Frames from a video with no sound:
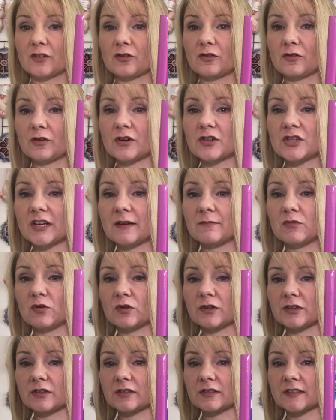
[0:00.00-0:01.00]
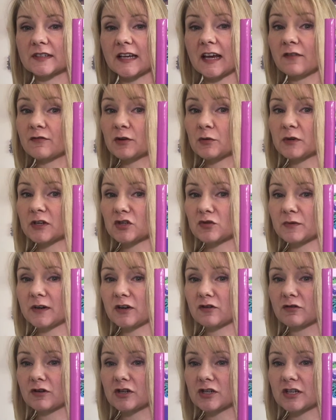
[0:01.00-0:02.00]
Crochet Borders, Every Which
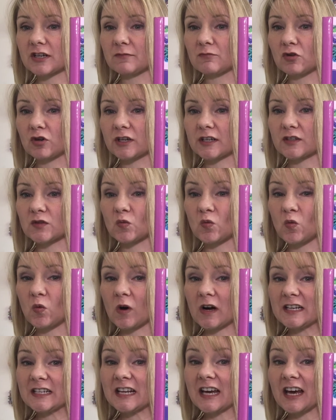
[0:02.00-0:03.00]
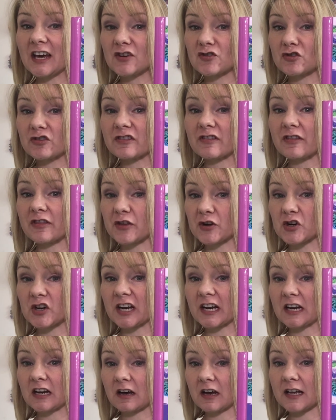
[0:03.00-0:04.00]
Way Crochet Borders,
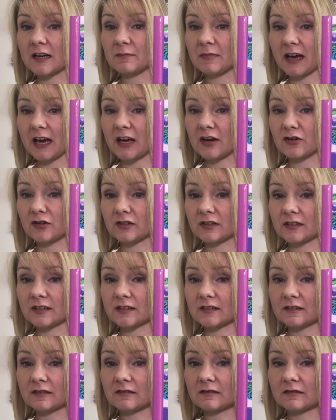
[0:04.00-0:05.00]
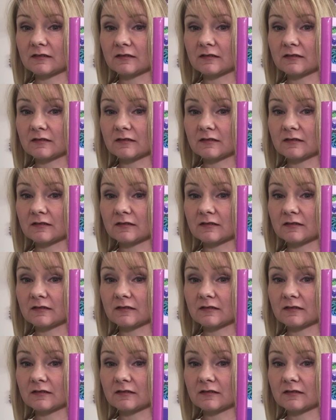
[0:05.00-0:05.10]
139 patterns.